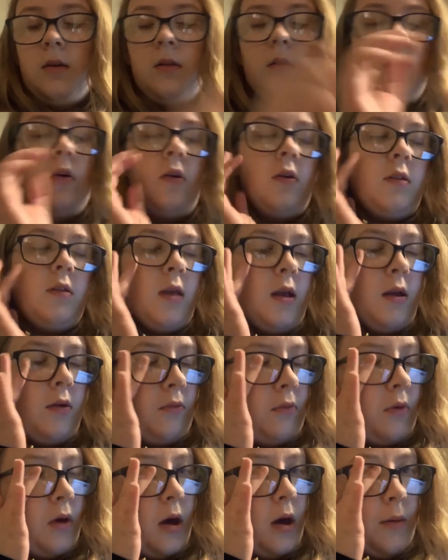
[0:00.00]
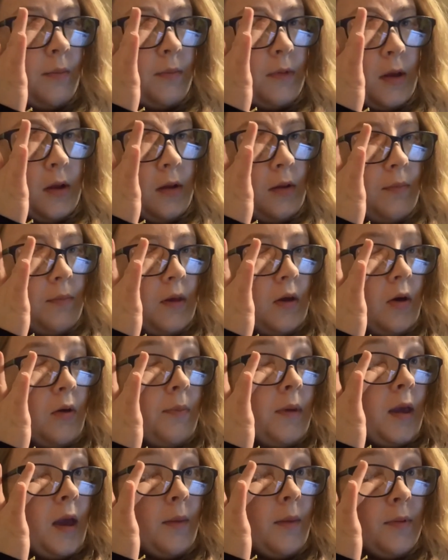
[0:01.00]
lockdown calms down a bit, I'll
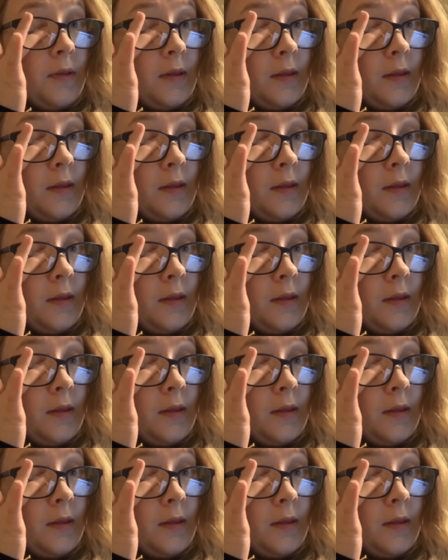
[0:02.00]
be happy